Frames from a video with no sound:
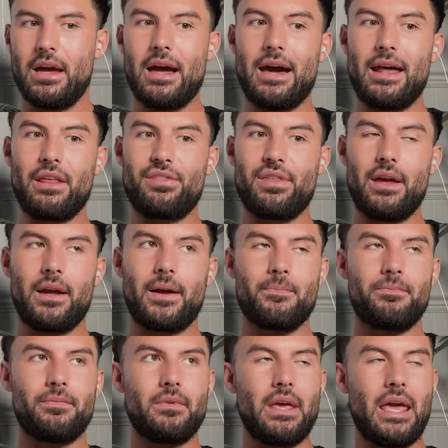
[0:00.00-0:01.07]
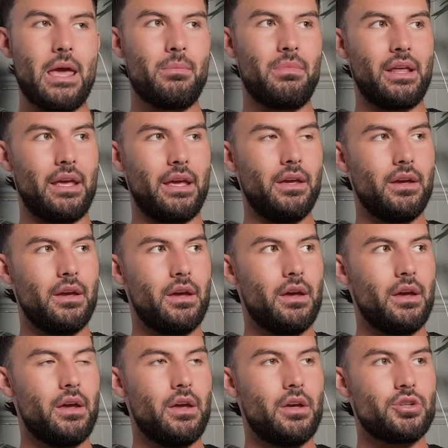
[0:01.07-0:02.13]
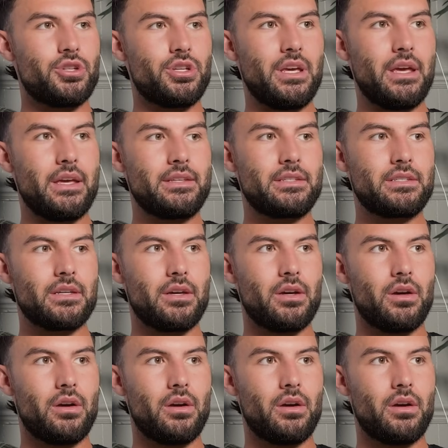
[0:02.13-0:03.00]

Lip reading: And I think Emily, she is